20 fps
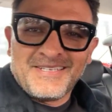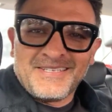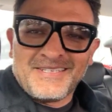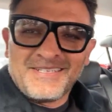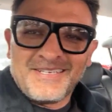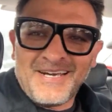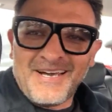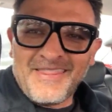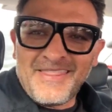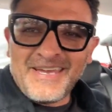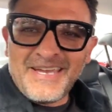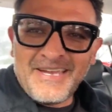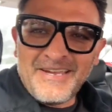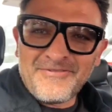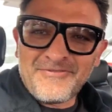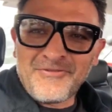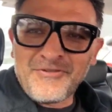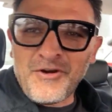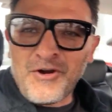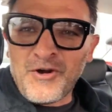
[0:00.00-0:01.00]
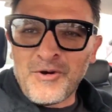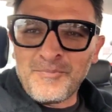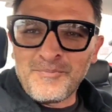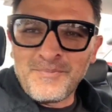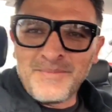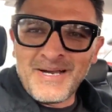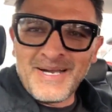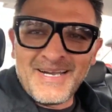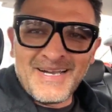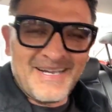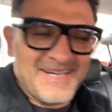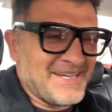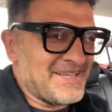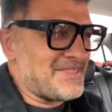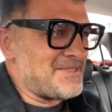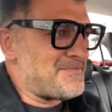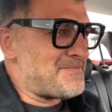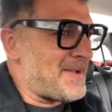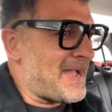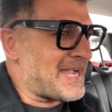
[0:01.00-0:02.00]
Hi there from
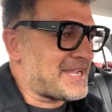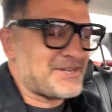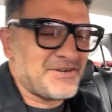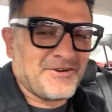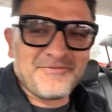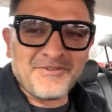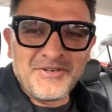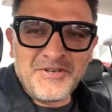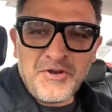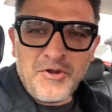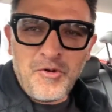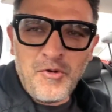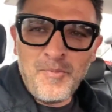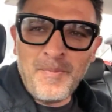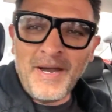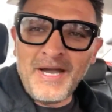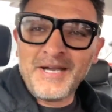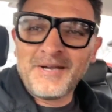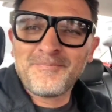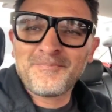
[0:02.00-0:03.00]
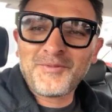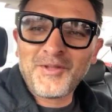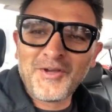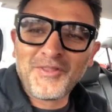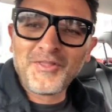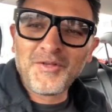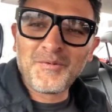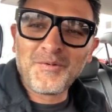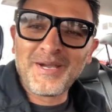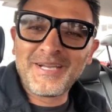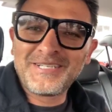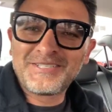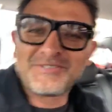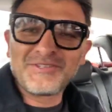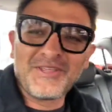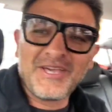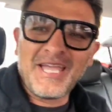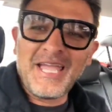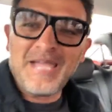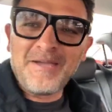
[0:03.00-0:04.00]
the back of an Uber on the way to
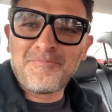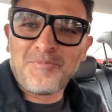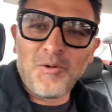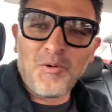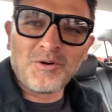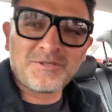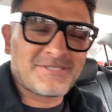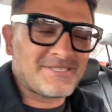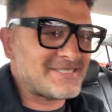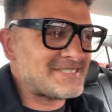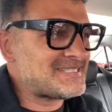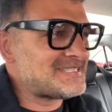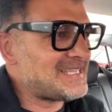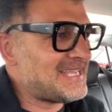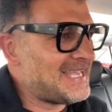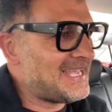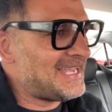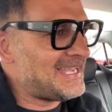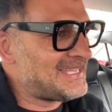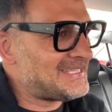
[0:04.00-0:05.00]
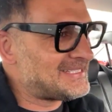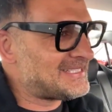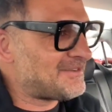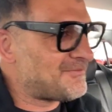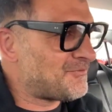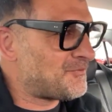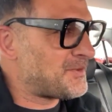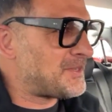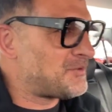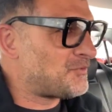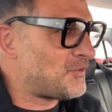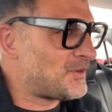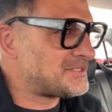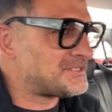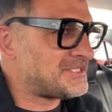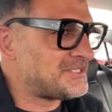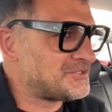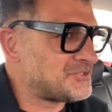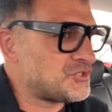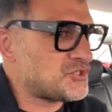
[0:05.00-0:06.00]
the airport, and I've been
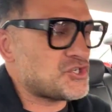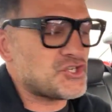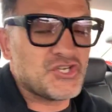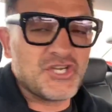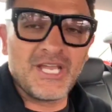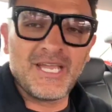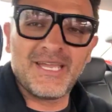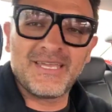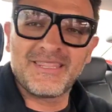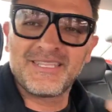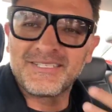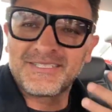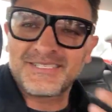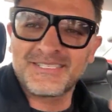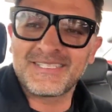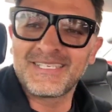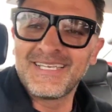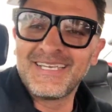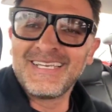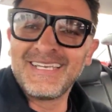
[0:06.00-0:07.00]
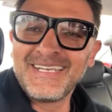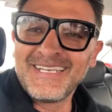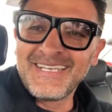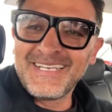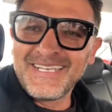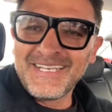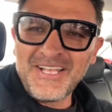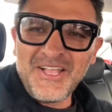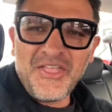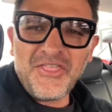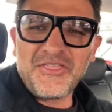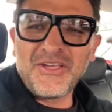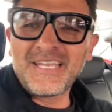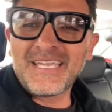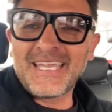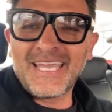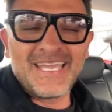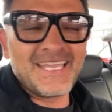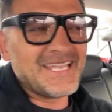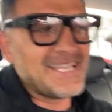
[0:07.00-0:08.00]
wanting to share this
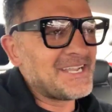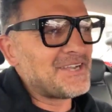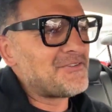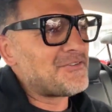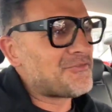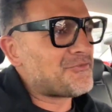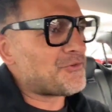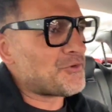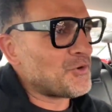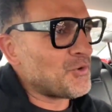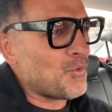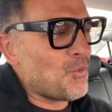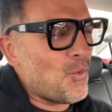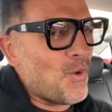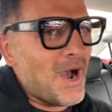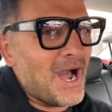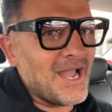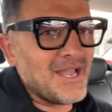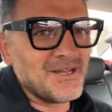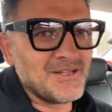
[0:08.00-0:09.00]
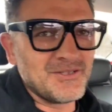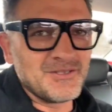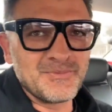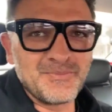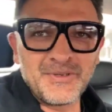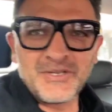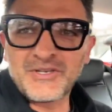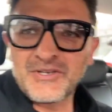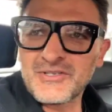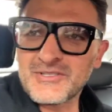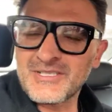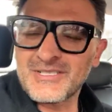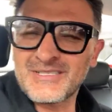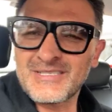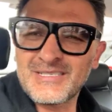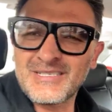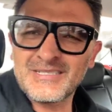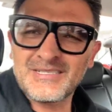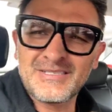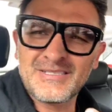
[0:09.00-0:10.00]
thinking for a while because it
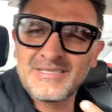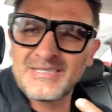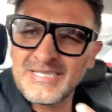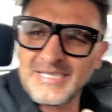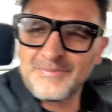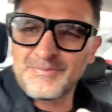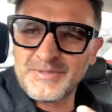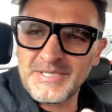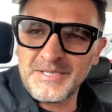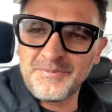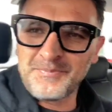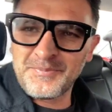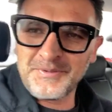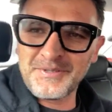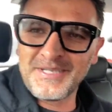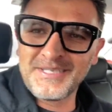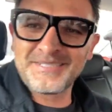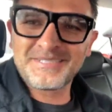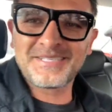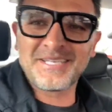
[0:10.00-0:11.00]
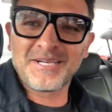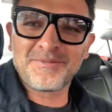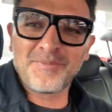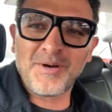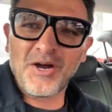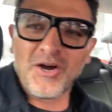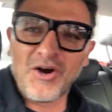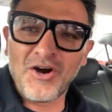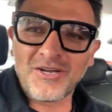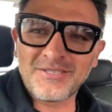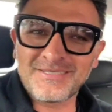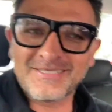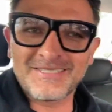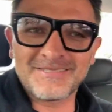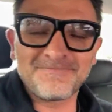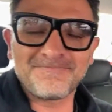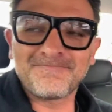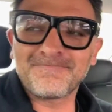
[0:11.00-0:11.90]
sits deep inside my heart.